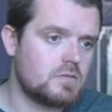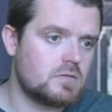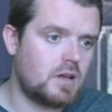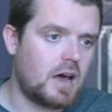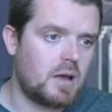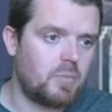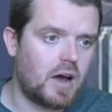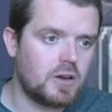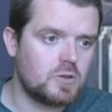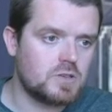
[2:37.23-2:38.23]

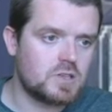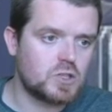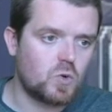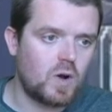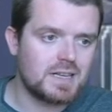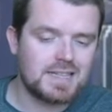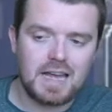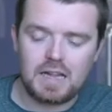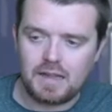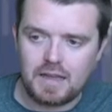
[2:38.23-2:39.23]
hypotenuse is twice
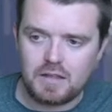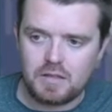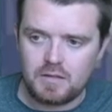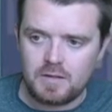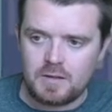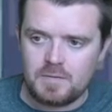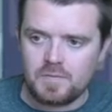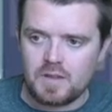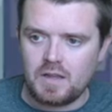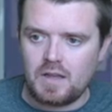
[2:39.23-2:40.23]
that length.
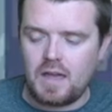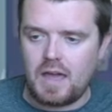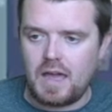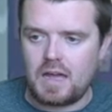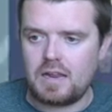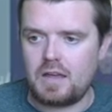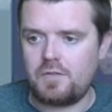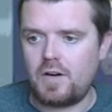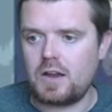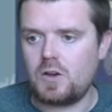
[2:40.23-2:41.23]
And if
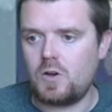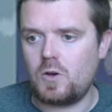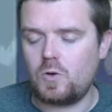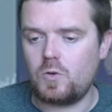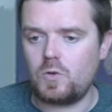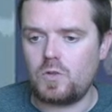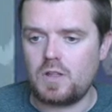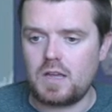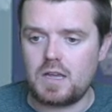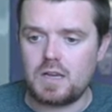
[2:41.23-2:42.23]
I know
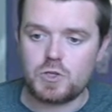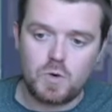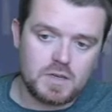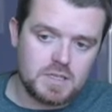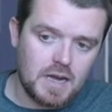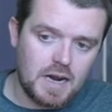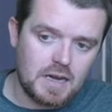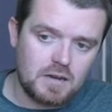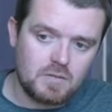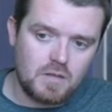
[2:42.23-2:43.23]
the short
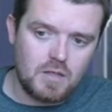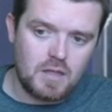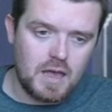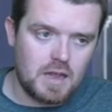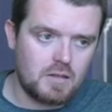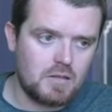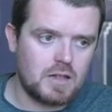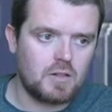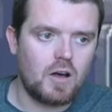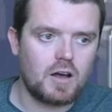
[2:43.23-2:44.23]
side, then
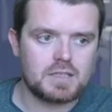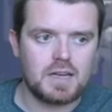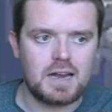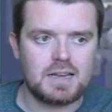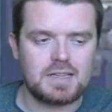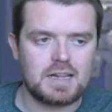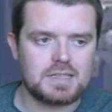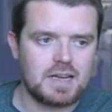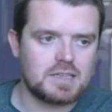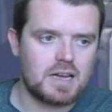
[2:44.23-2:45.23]
the long side is that
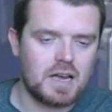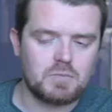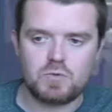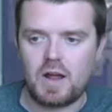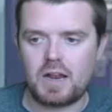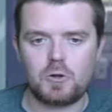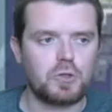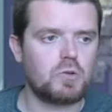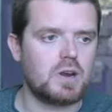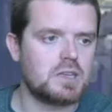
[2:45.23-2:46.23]
side times radical
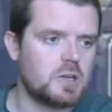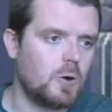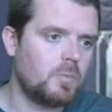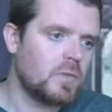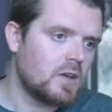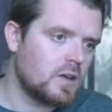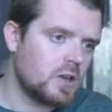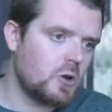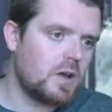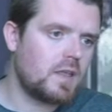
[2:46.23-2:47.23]
3. So
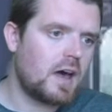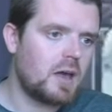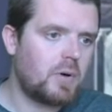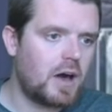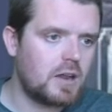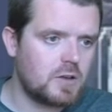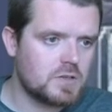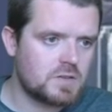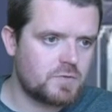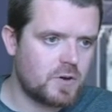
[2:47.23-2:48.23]
knowing the
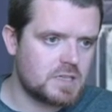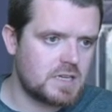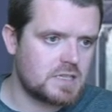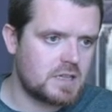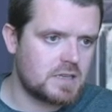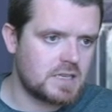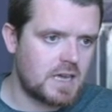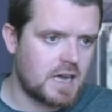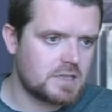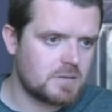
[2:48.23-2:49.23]
hypotenuse, for instance, in this
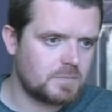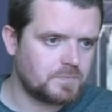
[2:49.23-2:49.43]
case,